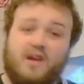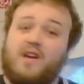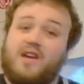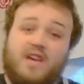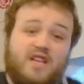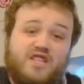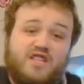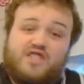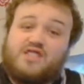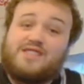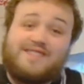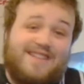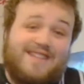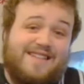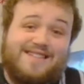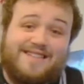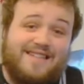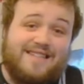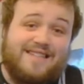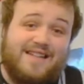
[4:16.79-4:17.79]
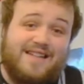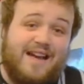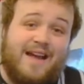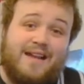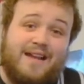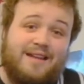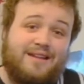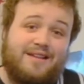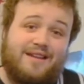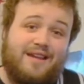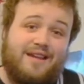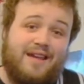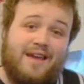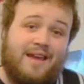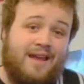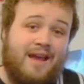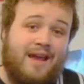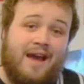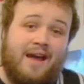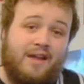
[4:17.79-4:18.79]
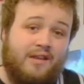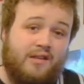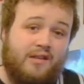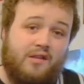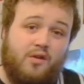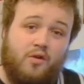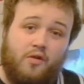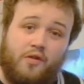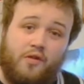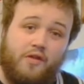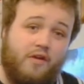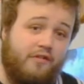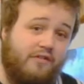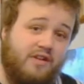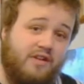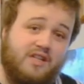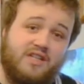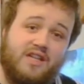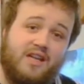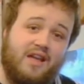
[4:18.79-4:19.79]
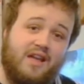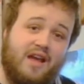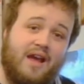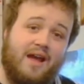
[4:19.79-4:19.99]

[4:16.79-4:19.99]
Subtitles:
He just says it, and it has authority,